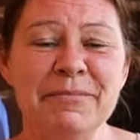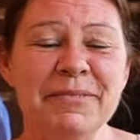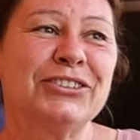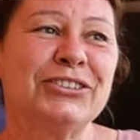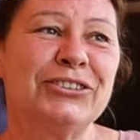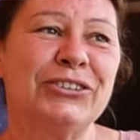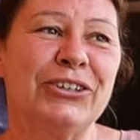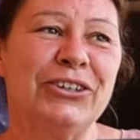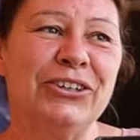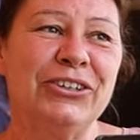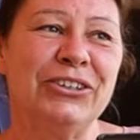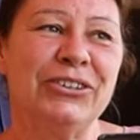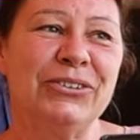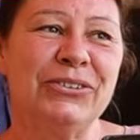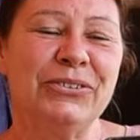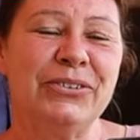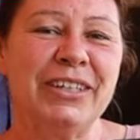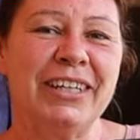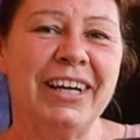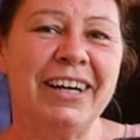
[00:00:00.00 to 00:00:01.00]
So
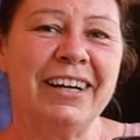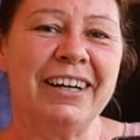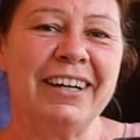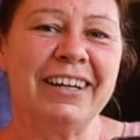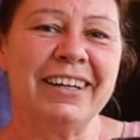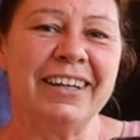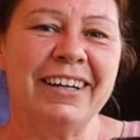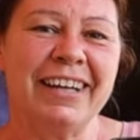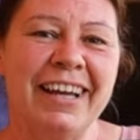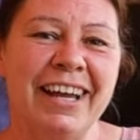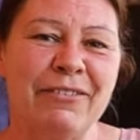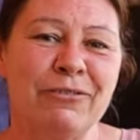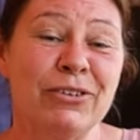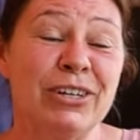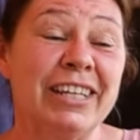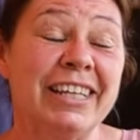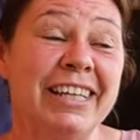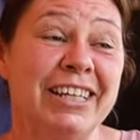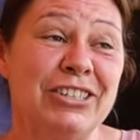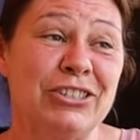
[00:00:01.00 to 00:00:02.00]
we are
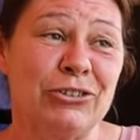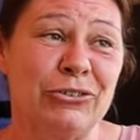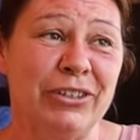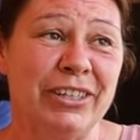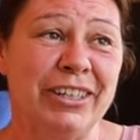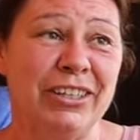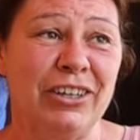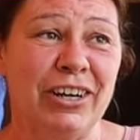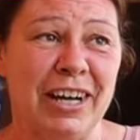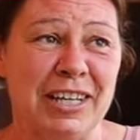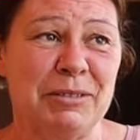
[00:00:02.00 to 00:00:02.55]
really enjoying your